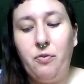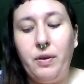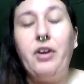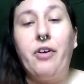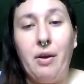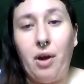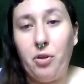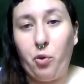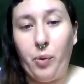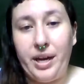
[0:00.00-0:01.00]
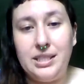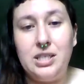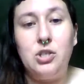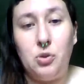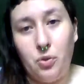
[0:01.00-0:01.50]
figure out other ways
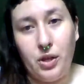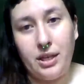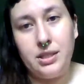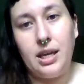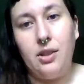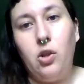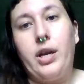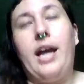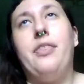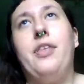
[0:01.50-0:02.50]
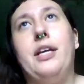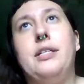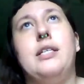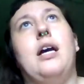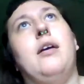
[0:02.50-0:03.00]
to do things and look at
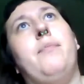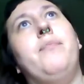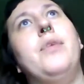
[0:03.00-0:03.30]
things um,